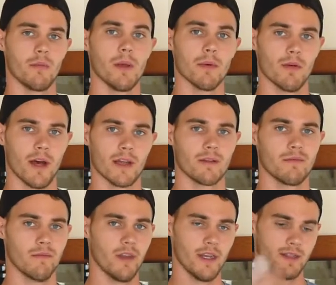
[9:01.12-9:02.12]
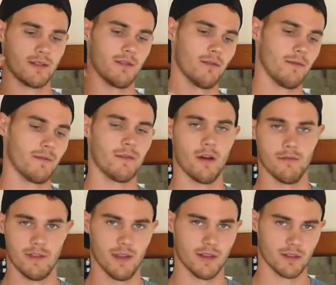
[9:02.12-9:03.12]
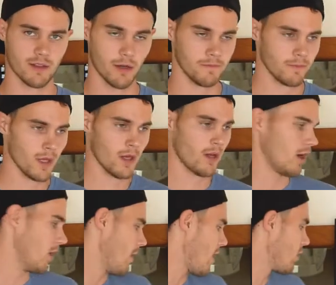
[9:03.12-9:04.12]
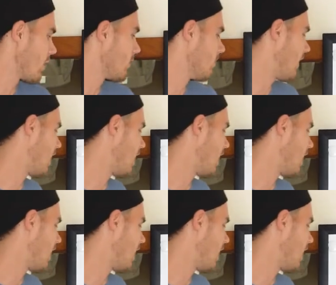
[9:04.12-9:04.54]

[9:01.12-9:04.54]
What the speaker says: people like lists of things. So I would give them